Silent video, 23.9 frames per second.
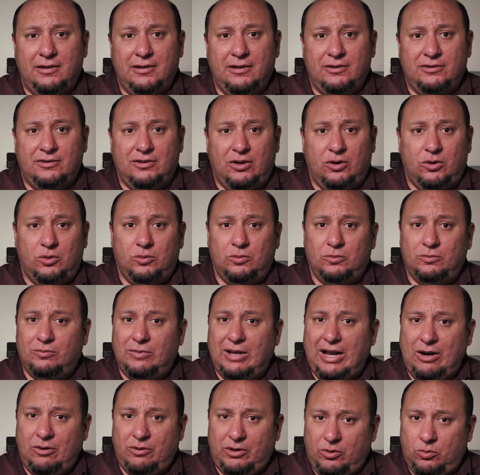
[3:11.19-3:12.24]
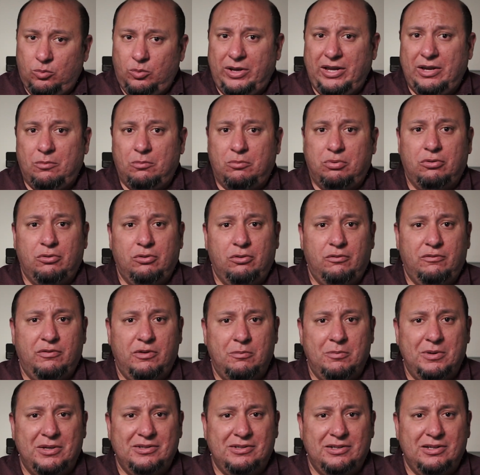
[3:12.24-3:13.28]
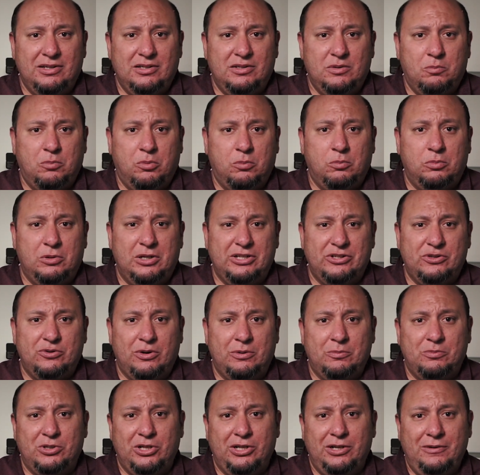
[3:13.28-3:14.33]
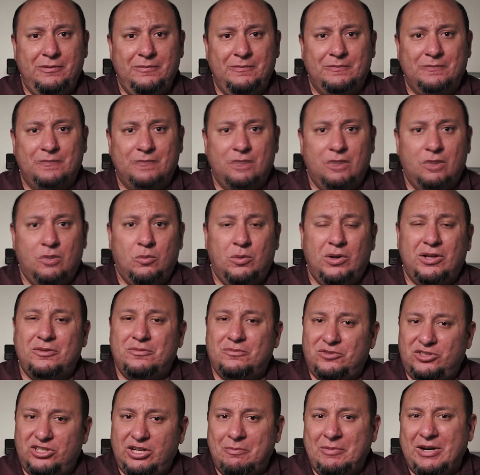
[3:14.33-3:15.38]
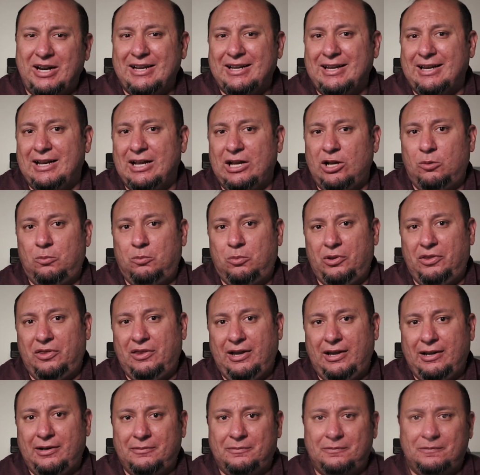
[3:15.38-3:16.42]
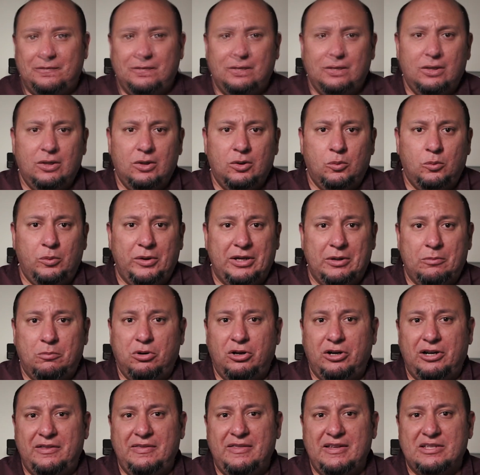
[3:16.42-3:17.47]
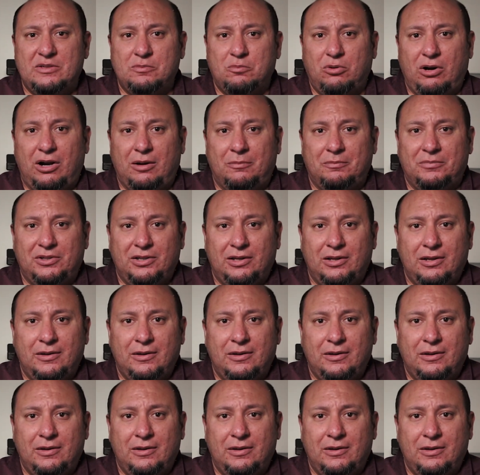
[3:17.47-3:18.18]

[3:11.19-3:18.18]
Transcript: So how can we improve the business description? Well, Gemini can help with that. We can put in this prompt.